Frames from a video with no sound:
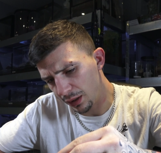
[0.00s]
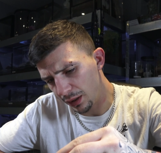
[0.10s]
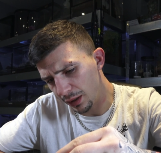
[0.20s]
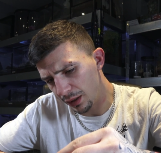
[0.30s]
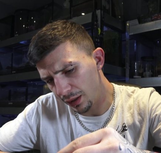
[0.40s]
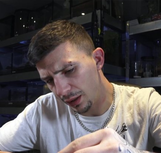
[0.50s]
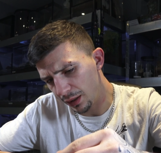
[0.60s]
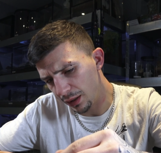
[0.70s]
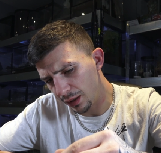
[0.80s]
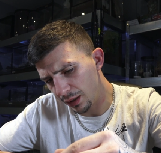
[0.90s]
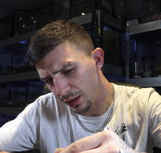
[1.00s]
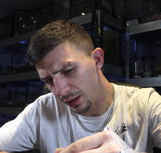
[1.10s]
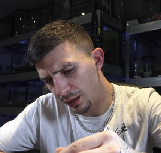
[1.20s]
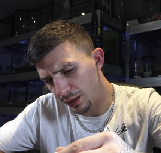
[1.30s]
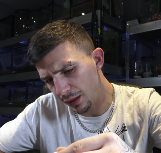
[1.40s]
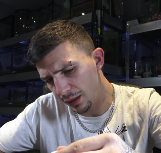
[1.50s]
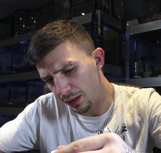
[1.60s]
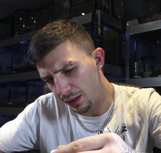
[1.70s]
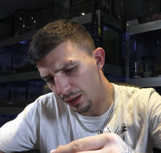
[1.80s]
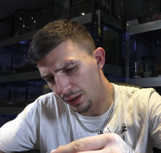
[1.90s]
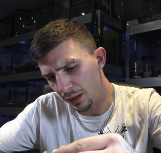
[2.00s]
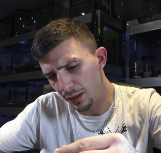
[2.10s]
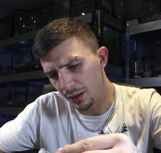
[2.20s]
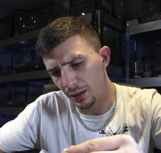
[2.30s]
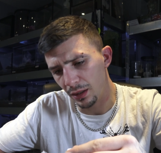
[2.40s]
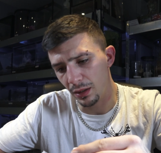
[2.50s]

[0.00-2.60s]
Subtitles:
(silence)